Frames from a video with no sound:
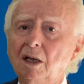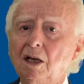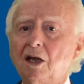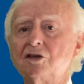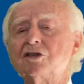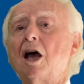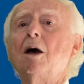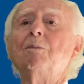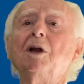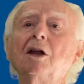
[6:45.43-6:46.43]

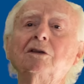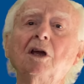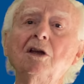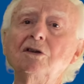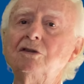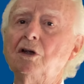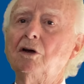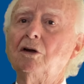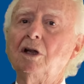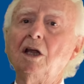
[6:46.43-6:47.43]
example
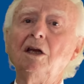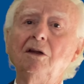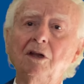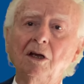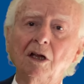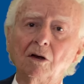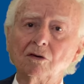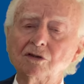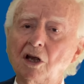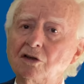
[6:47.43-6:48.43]
attention in the
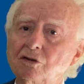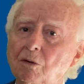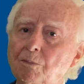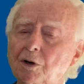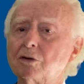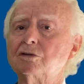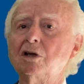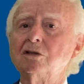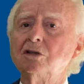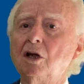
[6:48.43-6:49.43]
negotiation
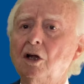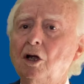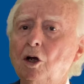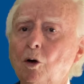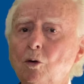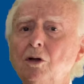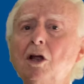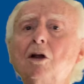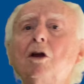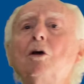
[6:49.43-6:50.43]
process, would
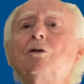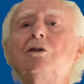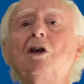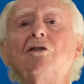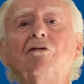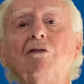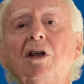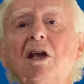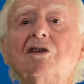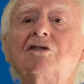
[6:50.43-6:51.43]
include these
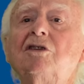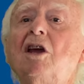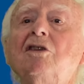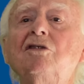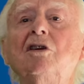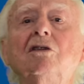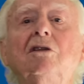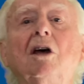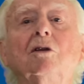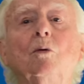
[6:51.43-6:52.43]
3 stages
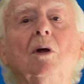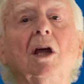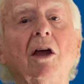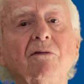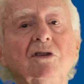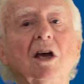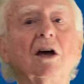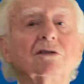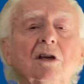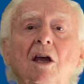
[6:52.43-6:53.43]
that we have
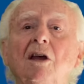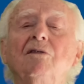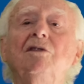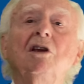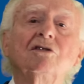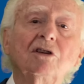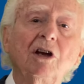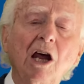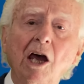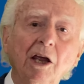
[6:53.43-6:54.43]
just
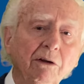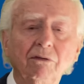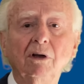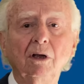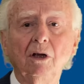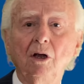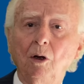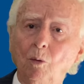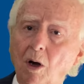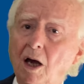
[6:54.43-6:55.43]
described.
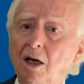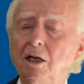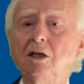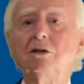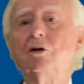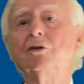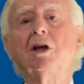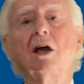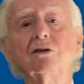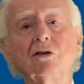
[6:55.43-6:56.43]
1,
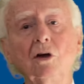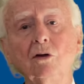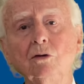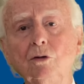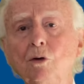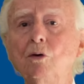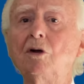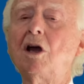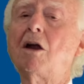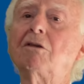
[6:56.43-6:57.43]
introduction, 2,
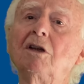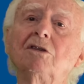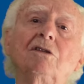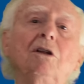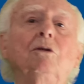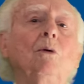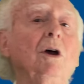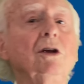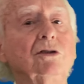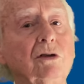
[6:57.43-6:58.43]
current
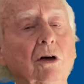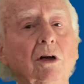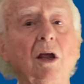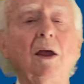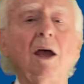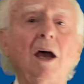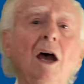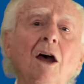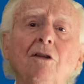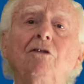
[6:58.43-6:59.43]
situation,
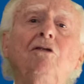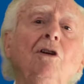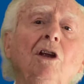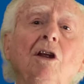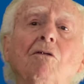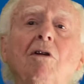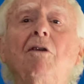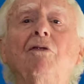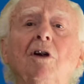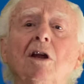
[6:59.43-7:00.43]
and 3,
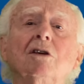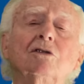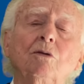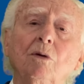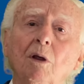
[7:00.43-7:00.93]
reference to the